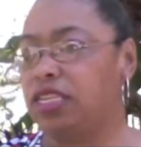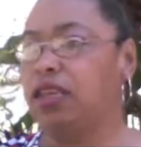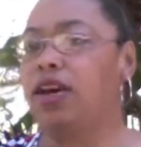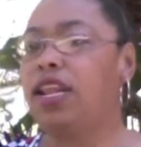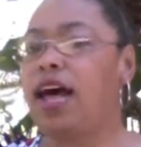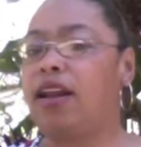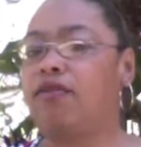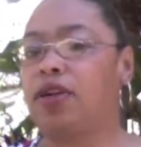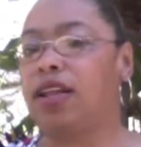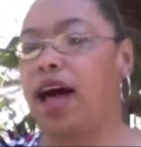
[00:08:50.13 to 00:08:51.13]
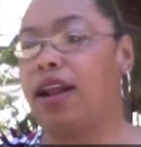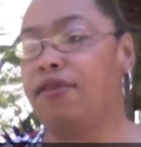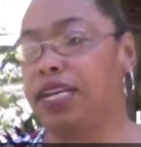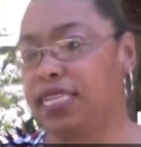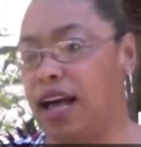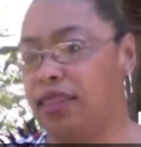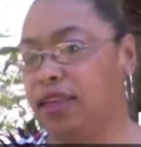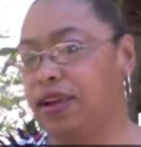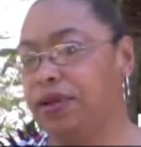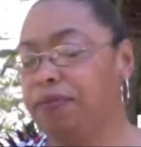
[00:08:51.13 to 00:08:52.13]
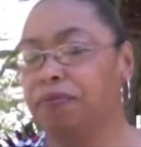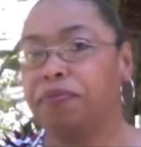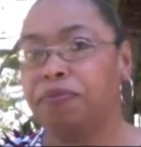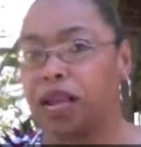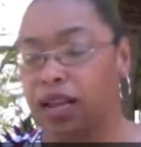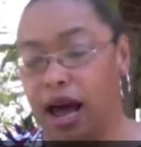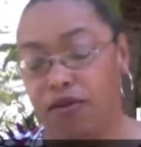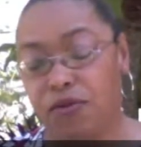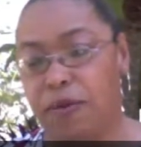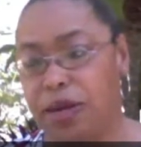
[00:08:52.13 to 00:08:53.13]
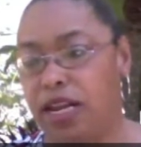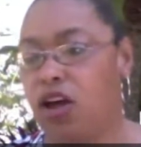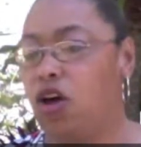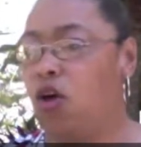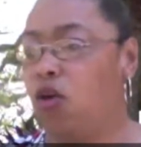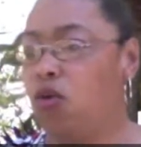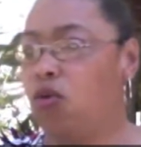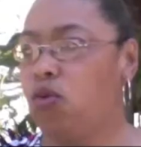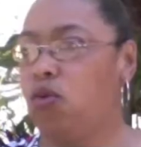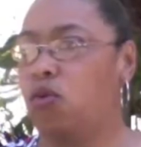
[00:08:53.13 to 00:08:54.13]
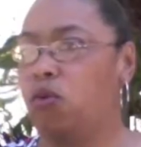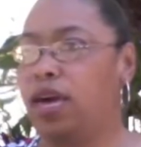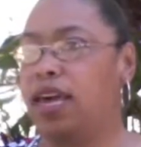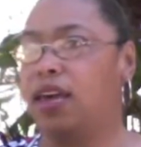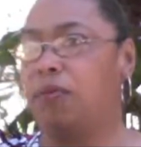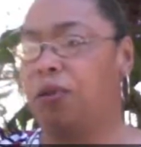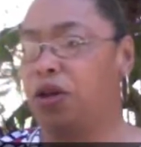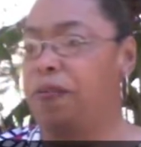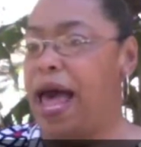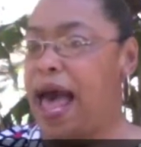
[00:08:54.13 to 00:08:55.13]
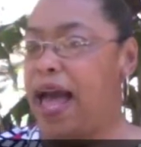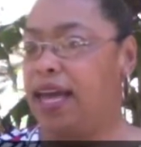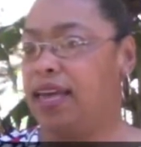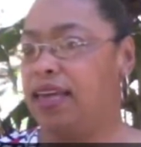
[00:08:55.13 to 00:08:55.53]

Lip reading: There are a lot of us out there, a lot of women who we pull back.